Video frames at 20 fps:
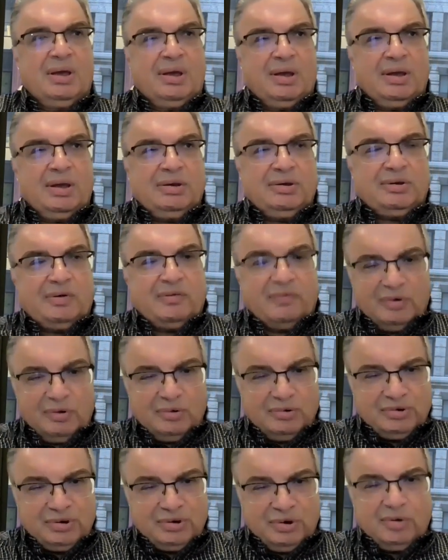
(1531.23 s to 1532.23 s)
a
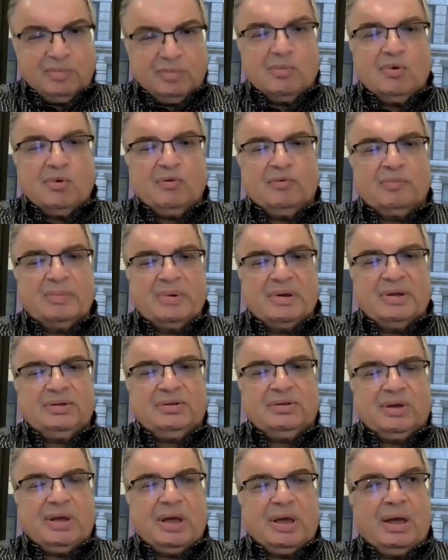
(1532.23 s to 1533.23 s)
revolutionary
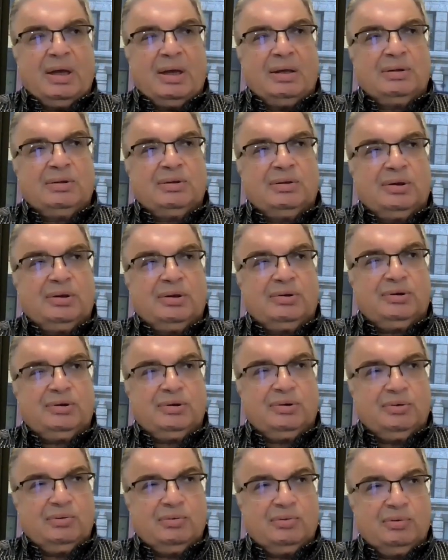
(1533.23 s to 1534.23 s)
movement, and
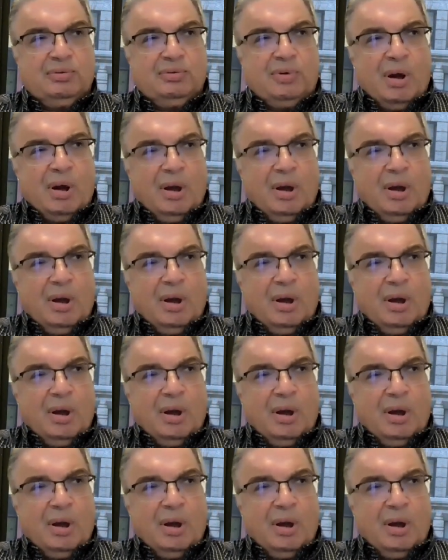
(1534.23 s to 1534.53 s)
you